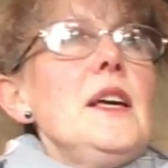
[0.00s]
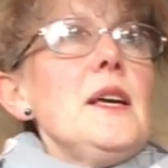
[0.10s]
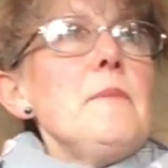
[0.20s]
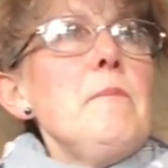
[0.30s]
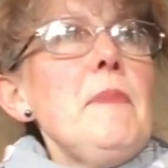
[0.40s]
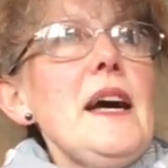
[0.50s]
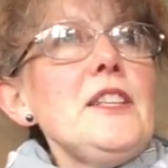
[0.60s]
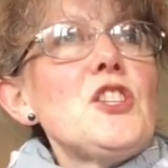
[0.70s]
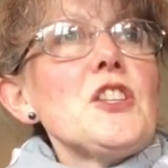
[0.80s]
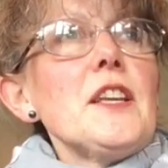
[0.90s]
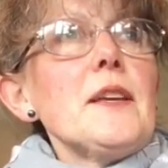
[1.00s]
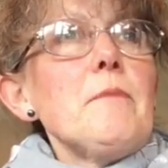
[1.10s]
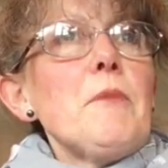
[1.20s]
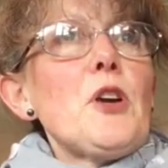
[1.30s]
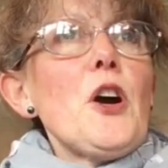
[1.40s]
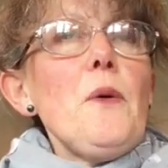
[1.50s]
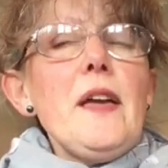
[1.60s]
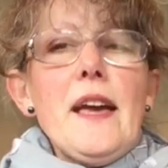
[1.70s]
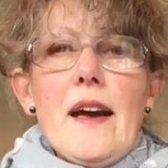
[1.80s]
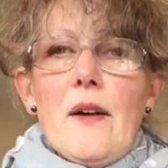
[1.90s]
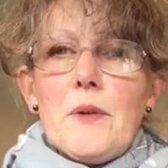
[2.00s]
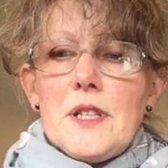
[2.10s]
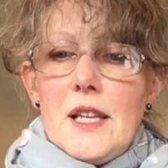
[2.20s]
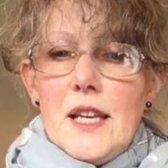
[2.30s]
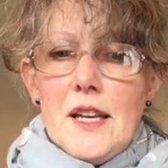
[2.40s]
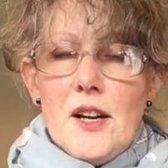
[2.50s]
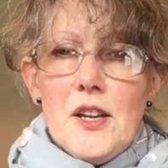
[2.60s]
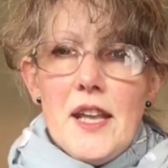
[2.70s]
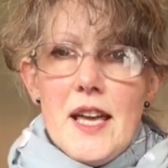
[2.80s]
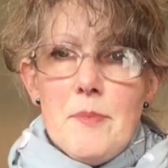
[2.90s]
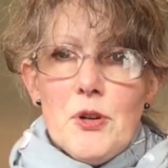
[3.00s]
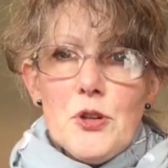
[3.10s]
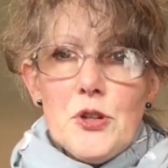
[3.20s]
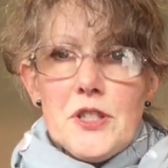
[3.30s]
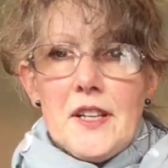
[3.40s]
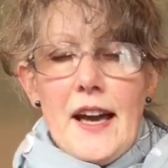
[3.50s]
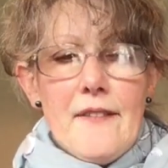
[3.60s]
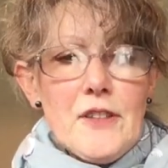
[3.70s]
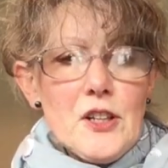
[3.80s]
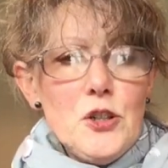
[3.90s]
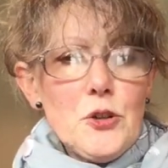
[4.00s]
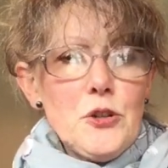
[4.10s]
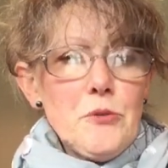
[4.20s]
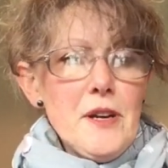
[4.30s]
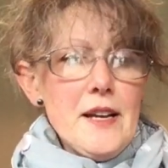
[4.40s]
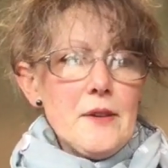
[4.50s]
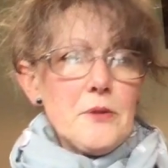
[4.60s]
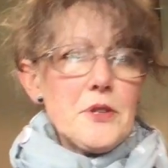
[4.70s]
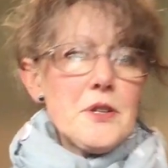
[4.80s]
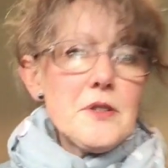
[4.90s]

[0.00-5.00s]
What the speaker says: imagining going out in our neighbourhood and having a look around.